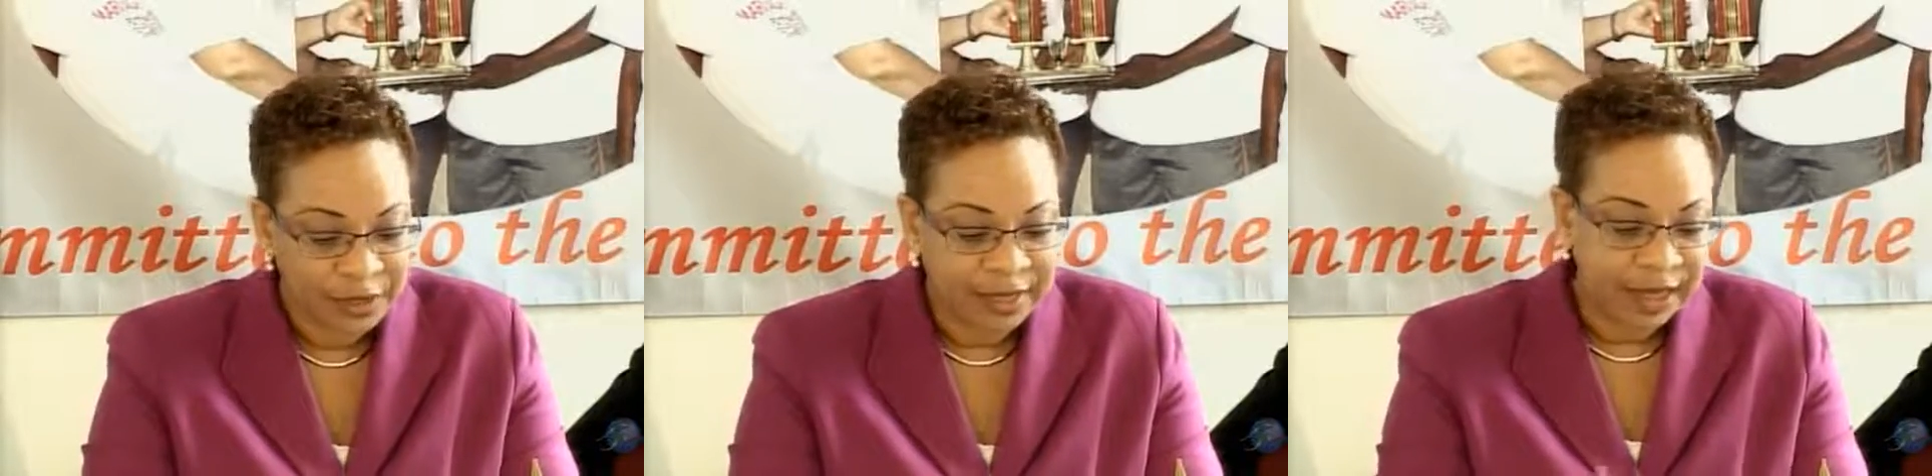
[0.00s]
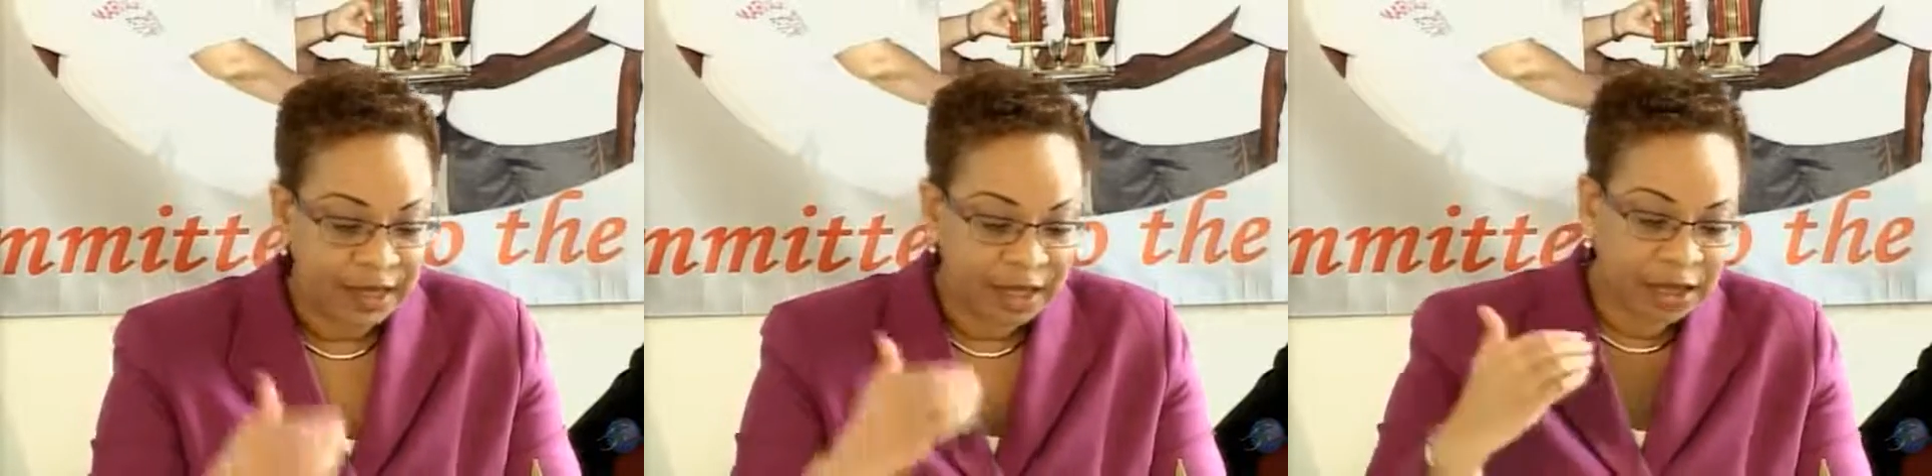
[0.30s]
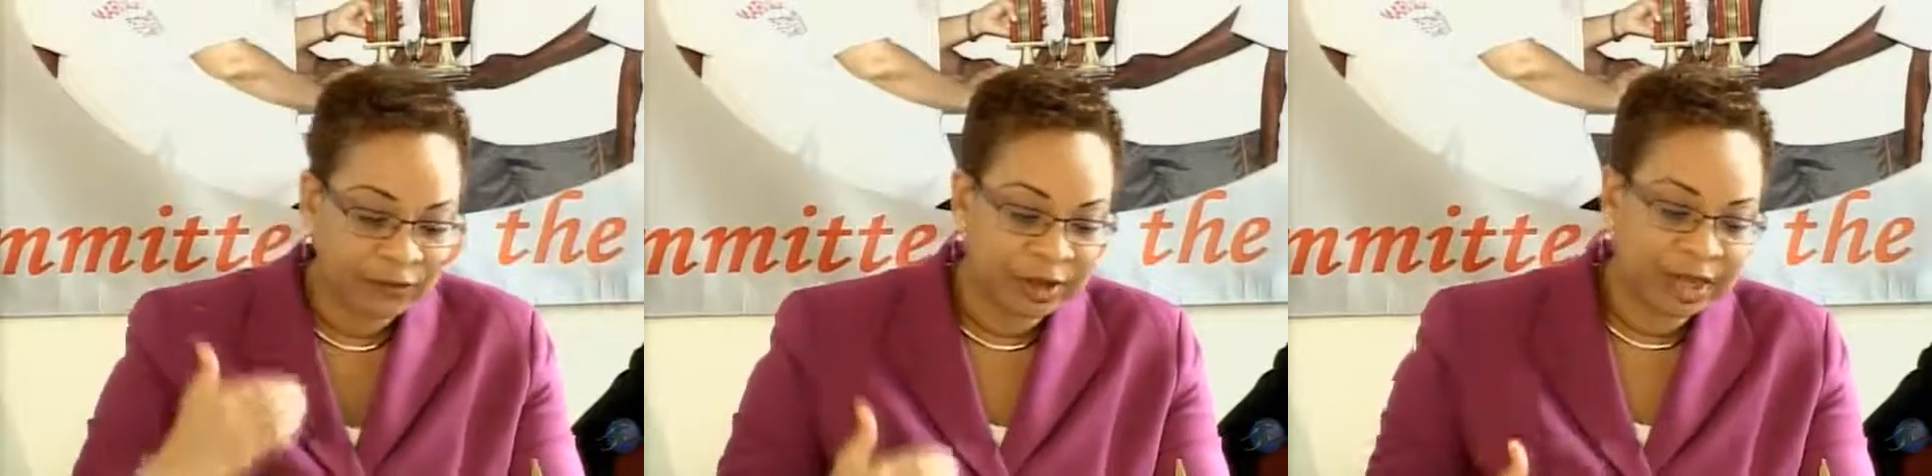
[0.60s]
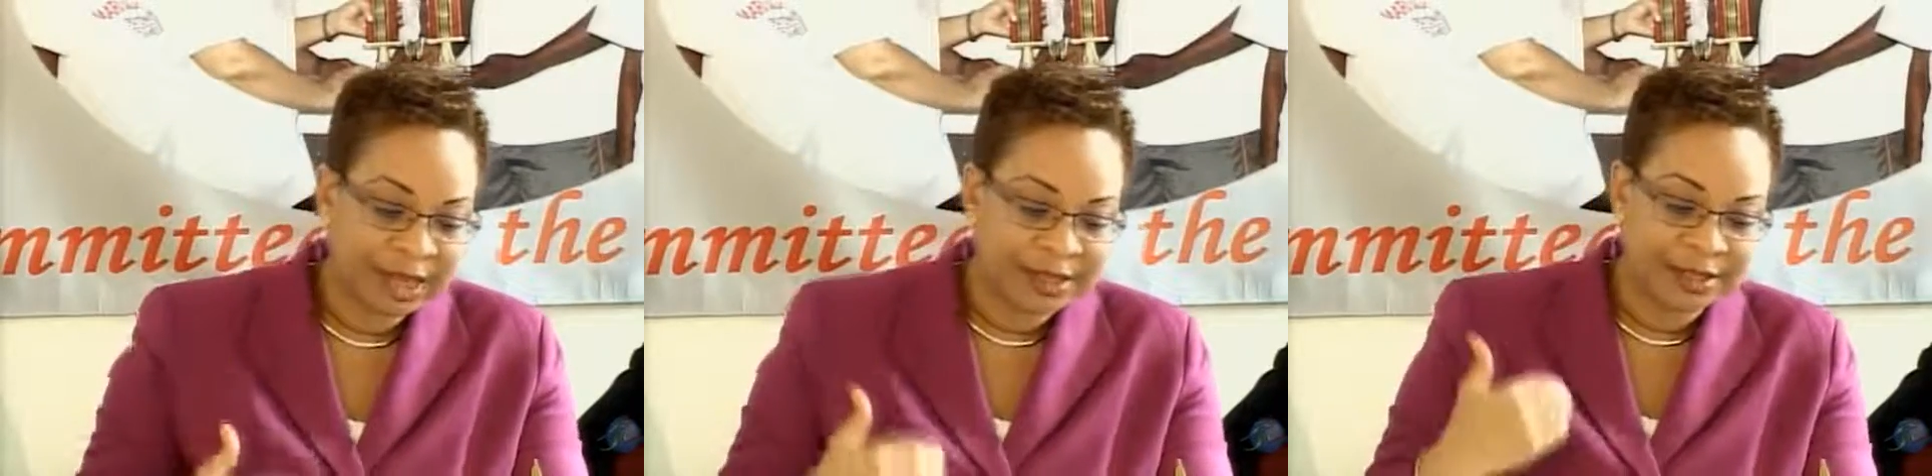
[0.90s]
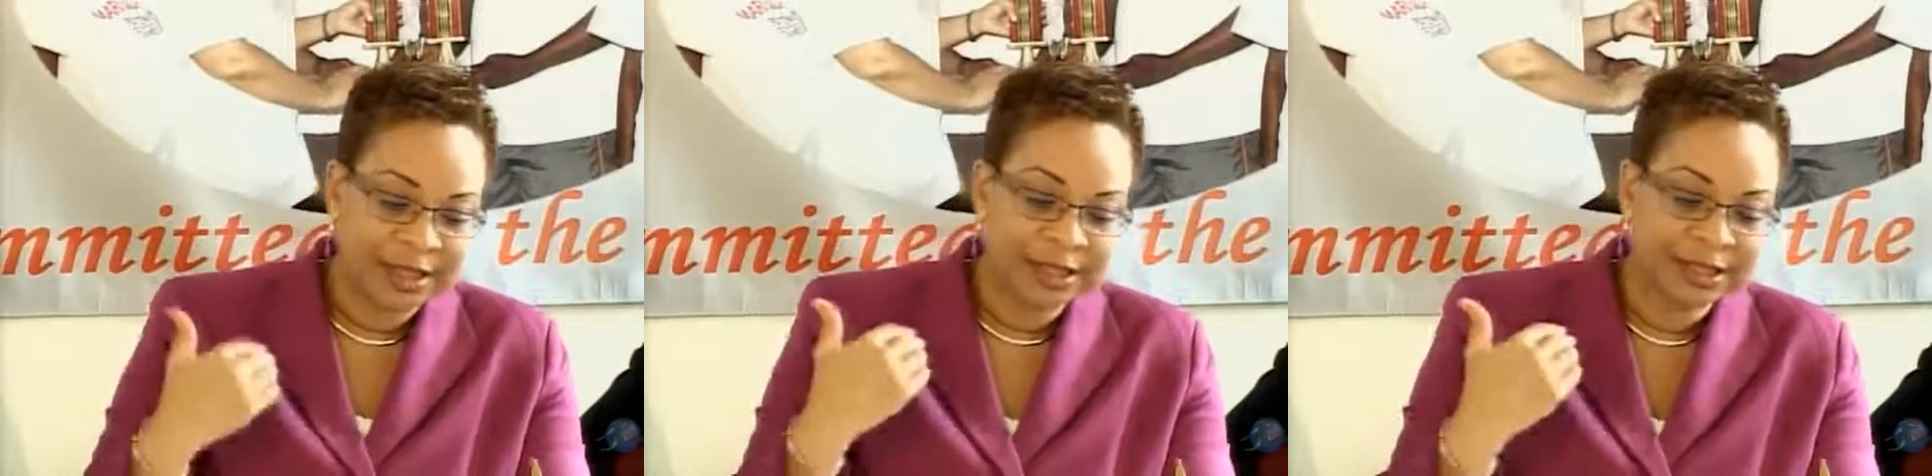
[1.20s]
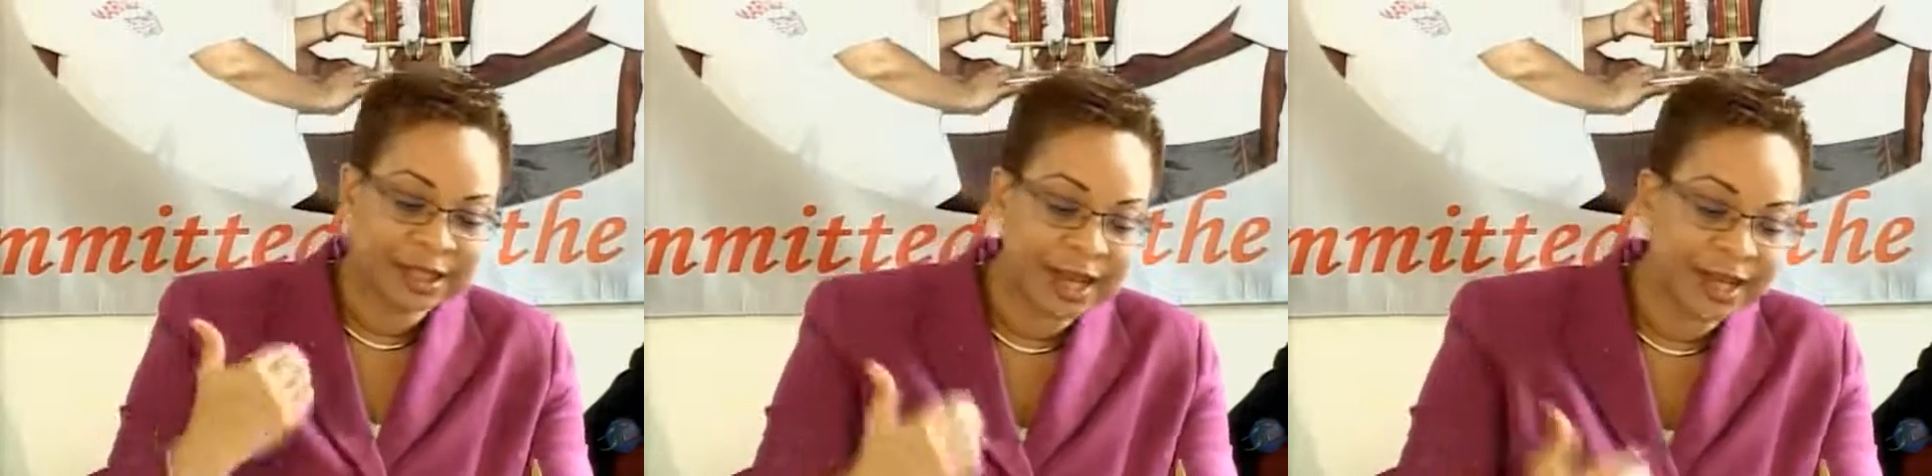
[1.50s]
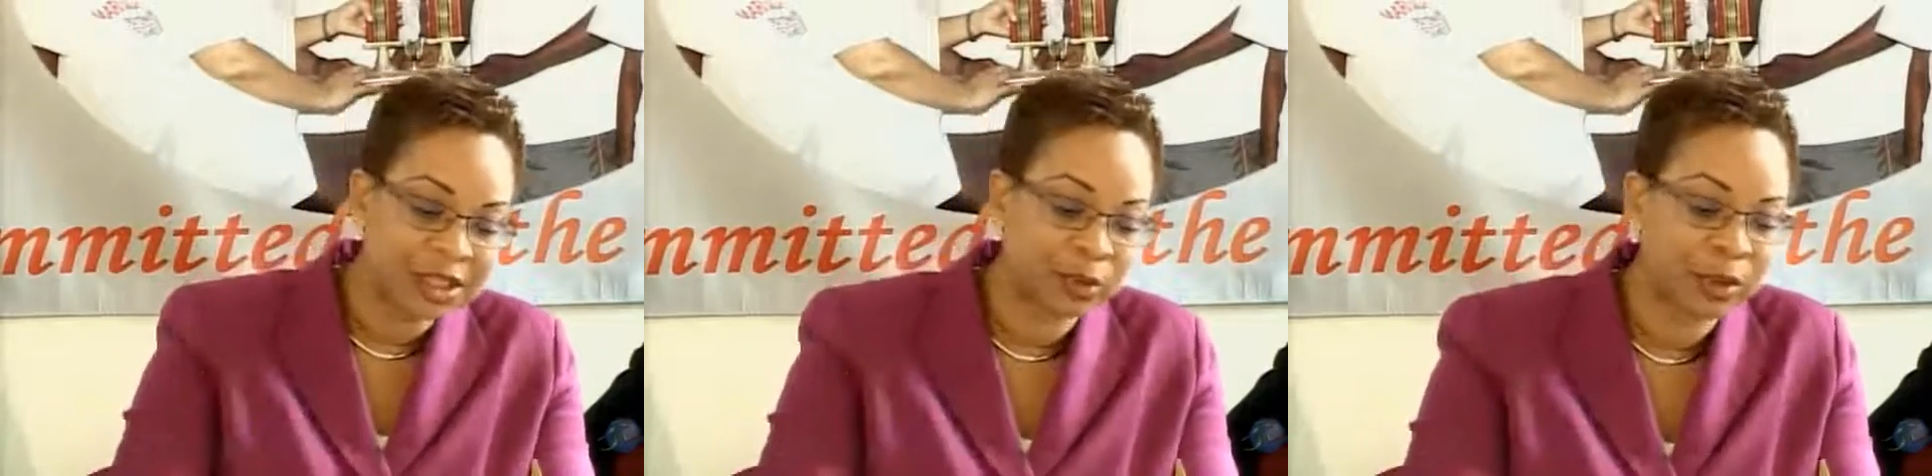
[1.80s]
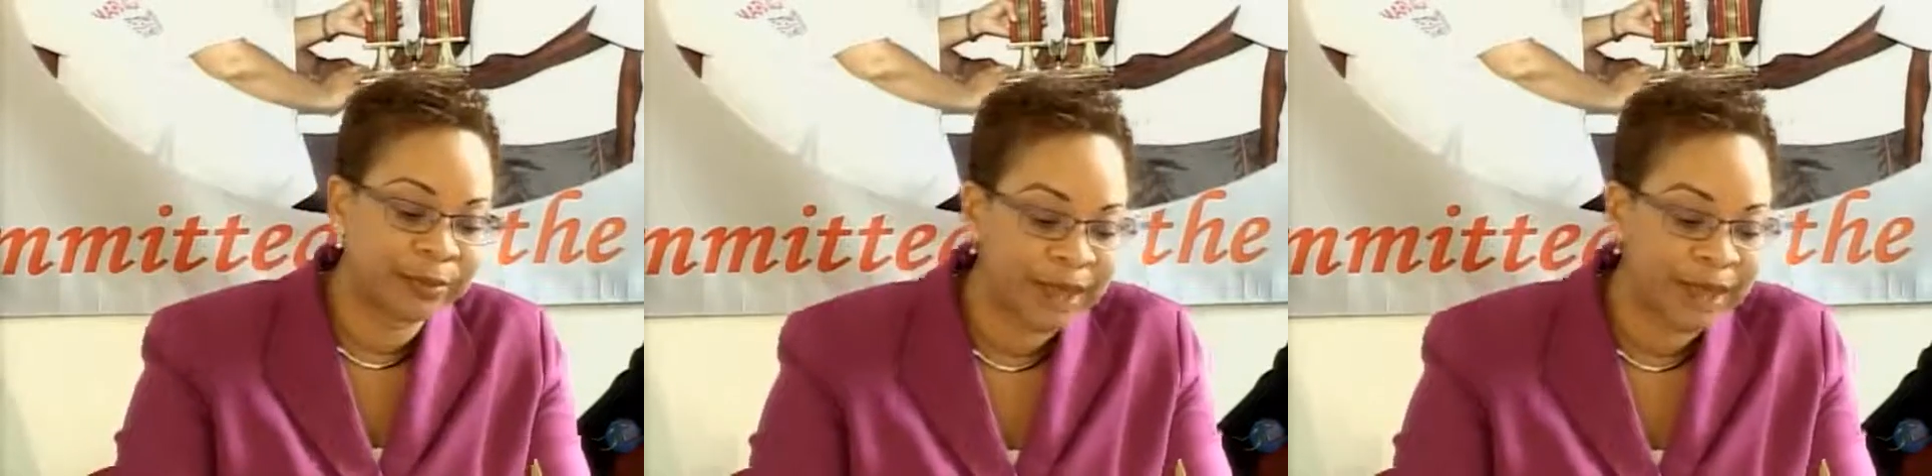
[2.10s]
that even as the attacks were